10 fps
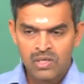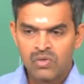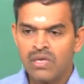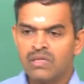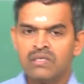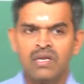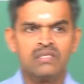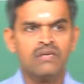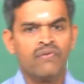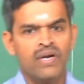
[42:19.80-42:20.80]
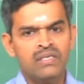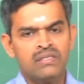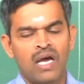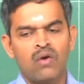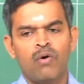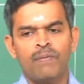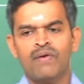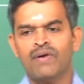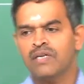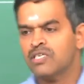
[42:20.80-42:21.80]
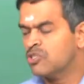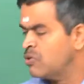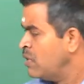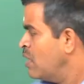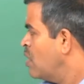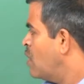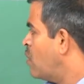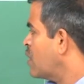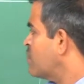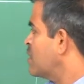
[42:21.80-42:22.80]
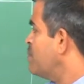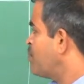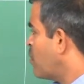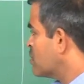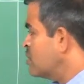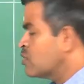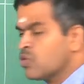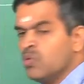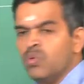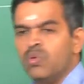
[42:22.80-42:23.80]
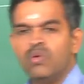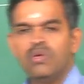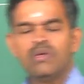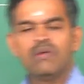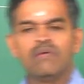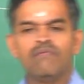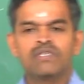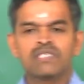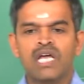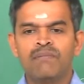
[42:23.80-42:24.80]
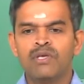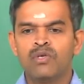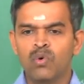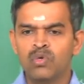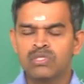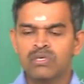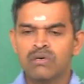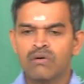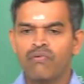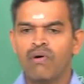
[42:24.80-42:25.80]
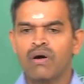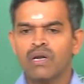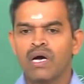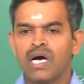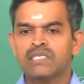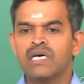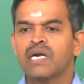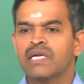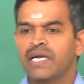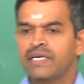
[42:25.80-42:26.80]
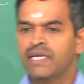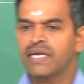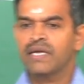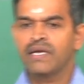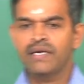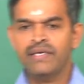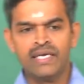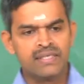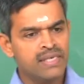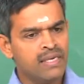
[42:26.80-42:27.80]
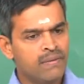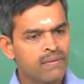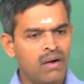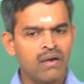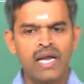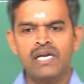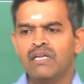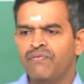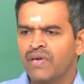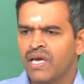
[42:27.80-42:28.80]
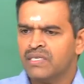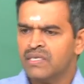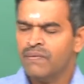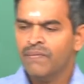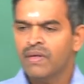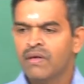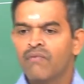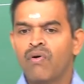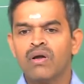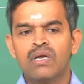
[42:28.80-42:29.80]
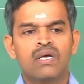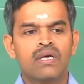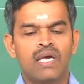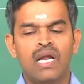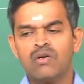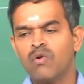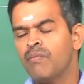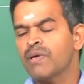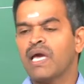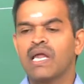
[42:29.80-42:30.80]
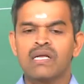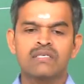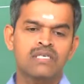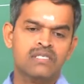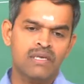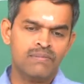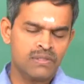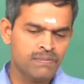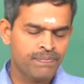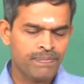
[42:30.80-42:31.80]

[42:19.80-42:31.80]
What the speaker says: So, in this lecture, friends, I hope you have understood one of the important tool which can be used for hazard indexing or identification for electromechanical systems.